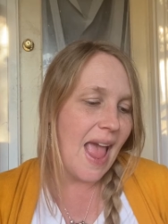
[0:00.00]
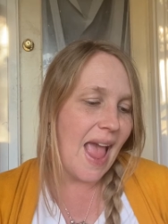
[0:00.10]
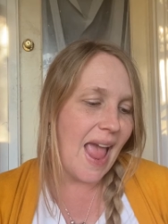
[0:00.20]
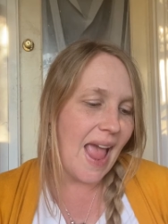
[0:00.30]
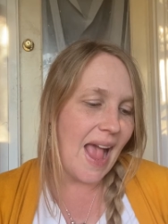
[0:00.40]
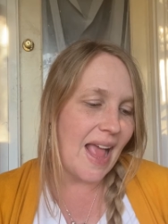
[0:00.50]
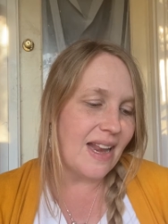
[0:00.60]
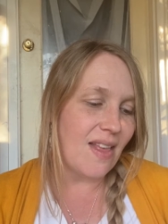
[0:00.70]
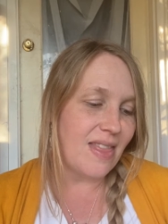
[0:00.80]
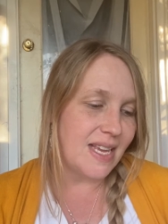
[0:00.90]

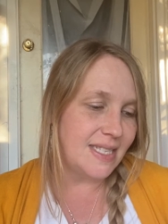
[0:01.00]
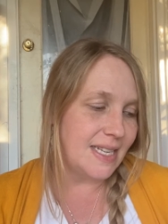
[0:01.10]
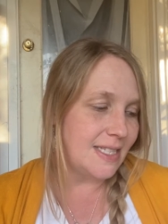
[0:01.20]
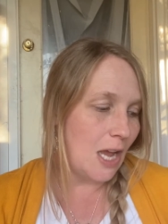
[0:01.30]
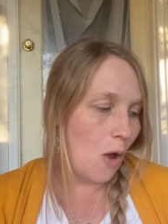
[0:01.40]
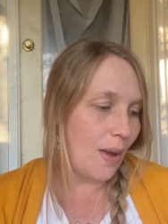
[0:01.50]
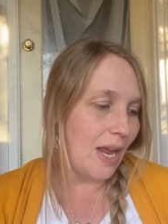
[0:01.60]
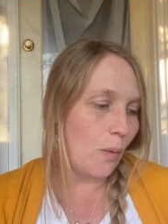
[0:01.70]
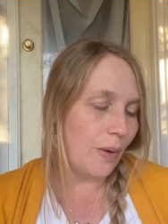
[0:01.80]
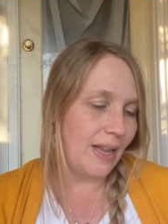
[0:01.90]
And this is
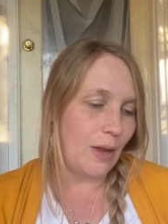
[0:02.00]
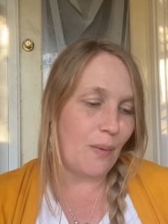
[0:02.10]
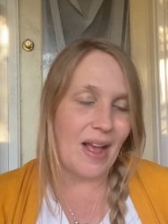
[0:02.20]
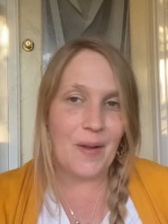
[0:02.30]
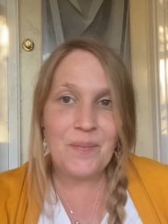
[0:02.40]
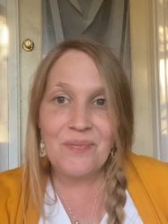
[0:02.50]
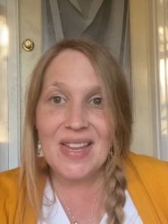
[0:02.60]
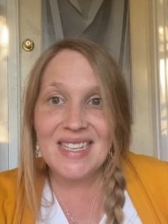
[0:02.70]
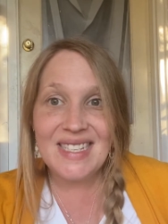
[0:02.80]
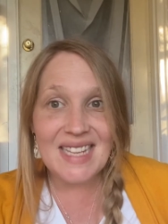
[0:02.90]
going really well.
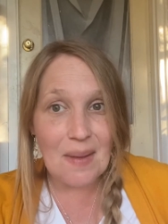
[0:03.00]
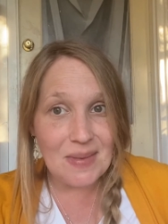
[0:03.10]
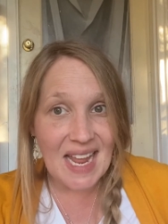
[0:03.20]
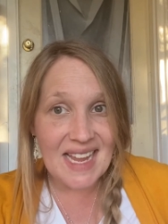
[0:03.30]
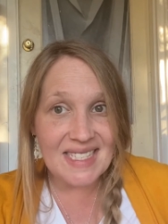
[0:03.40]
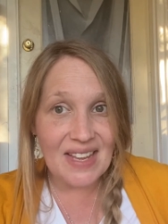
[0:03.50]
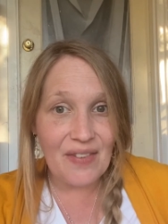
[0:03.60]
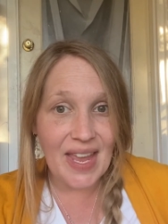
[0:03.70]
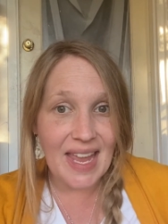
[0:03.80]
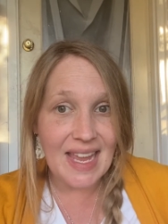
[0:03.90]
Some days, if
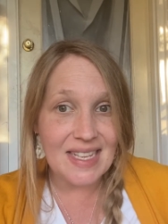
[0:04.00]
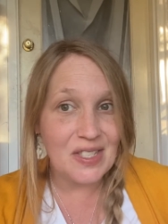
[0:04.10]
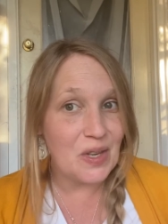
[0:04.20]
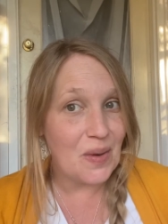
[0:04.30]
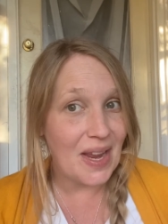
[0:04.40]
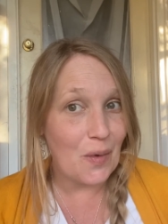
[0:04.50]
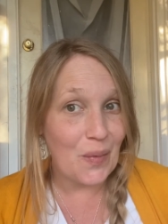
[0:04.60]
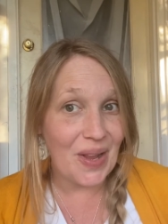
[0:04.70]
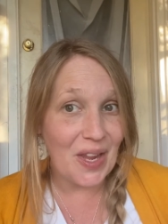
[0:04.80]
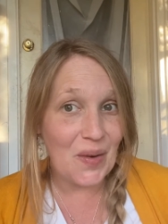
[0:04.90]
he is doing
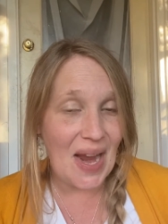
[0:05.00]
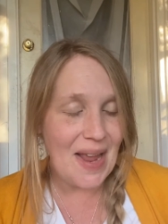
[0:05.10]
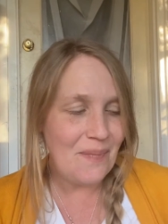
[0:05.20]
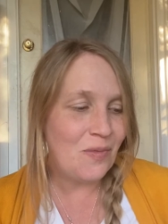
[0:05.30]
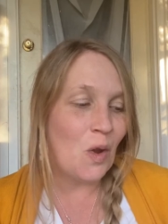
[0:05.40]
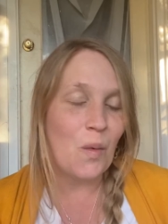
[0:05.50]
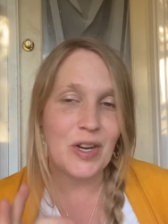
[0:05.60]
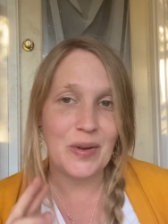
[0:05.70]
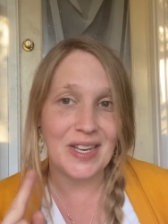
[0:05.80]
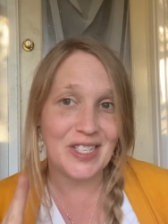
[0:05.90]
really great, we're
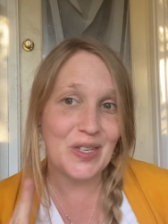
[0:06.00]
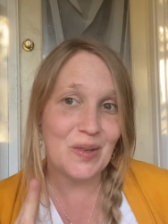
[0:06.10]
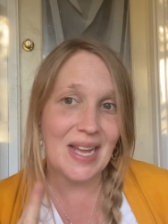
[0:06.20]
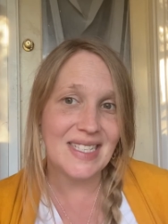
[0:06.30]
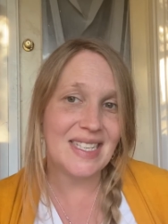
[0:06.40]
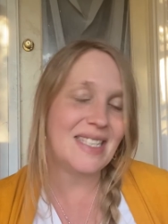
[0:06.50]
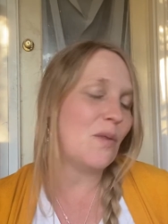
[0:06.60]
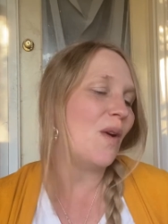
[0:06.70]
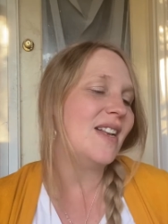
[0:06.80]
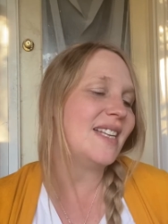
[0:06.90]
doing 2 lessons
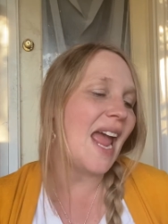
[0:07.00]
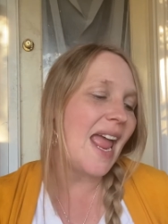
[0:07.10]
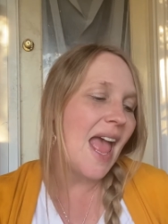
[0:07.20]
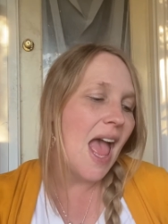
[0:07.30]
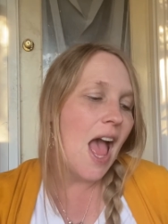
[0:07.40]
in one day.